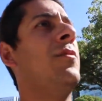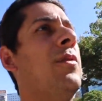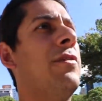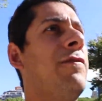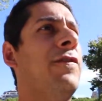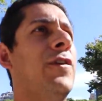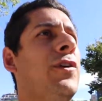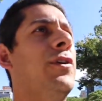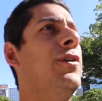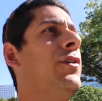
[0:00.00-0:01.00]
with
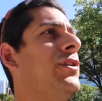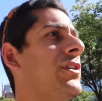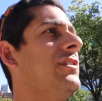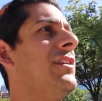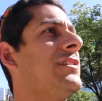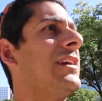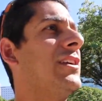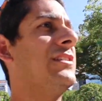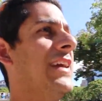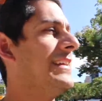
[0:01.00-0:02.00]
food. You, it looks like
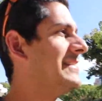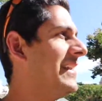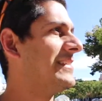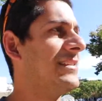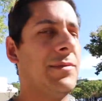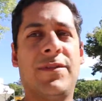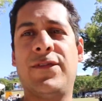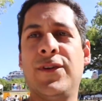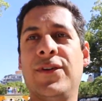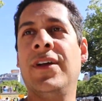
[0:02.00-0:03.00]
you taste test some of the
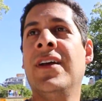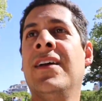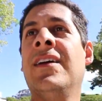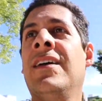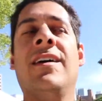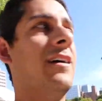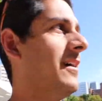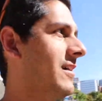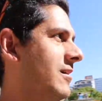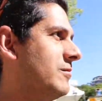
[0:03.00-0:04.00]
food,
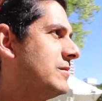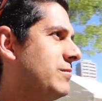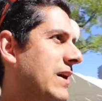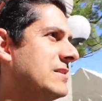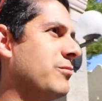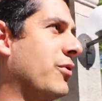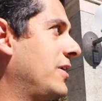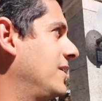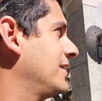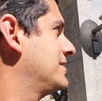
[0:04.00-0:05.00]
um, buy some
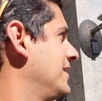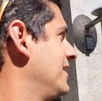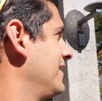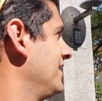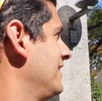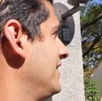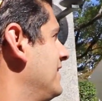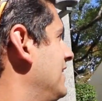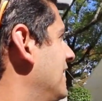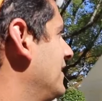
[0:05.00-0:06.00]
products.
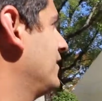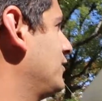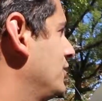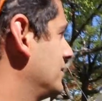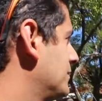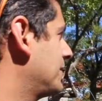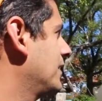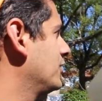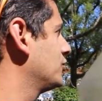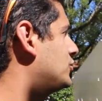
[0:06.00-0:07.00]
And they're doing some kind
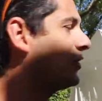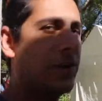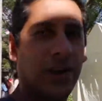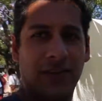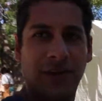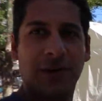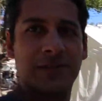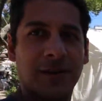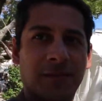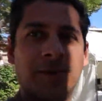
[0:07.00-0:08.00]
of little show down there with
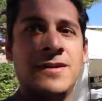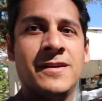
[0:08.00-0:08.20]
some